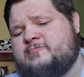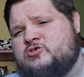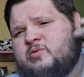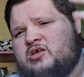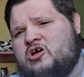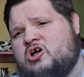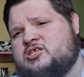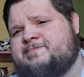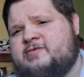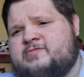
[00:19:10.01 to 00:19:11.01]
Enjoy my
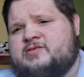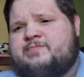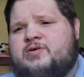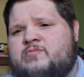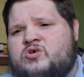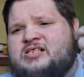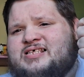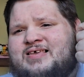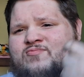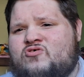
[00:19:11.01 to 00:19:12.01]
card up, thumbs up, and want to
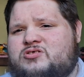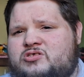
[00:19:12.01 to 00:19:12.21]
see more.